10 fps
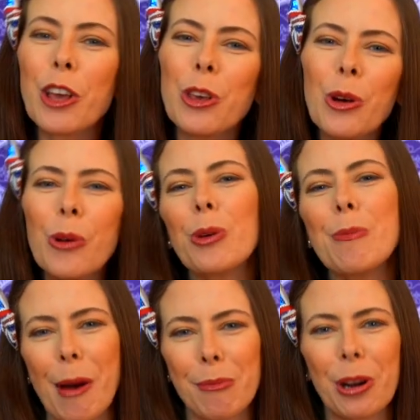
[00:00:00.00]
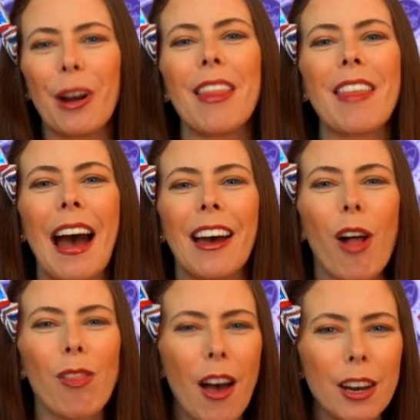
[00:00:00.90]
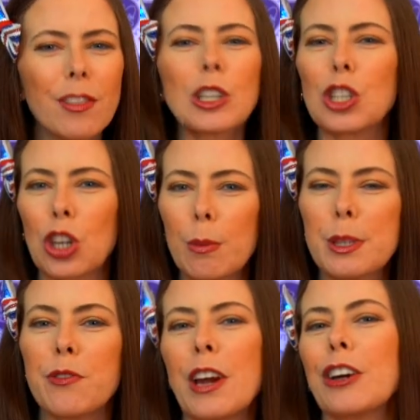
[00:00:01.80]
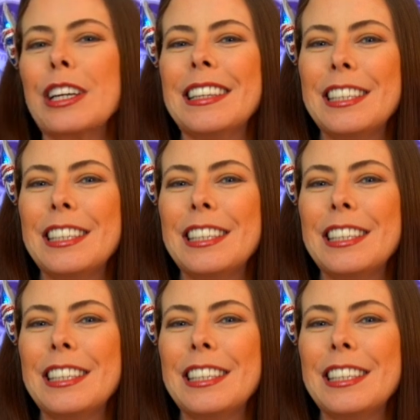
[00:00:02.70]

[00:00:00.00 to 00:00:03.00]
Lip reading: you'll remember that a lot of the syrups are very